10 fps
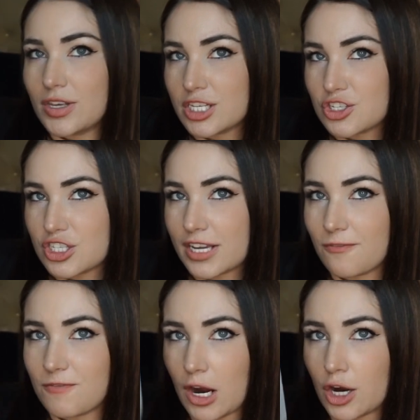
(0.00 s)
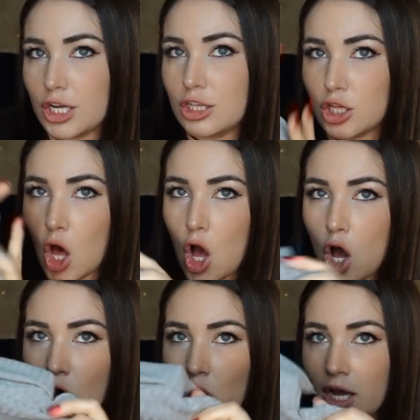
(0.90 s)
This is just like a very
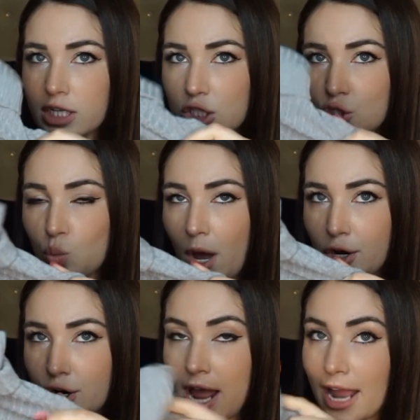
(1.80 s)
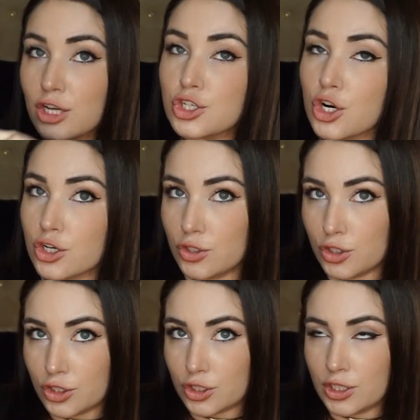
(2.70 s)
long sweater neck
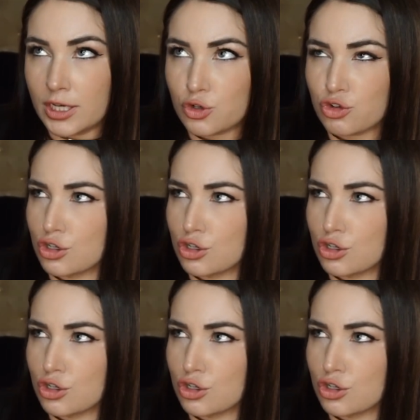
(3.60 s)
turtleneck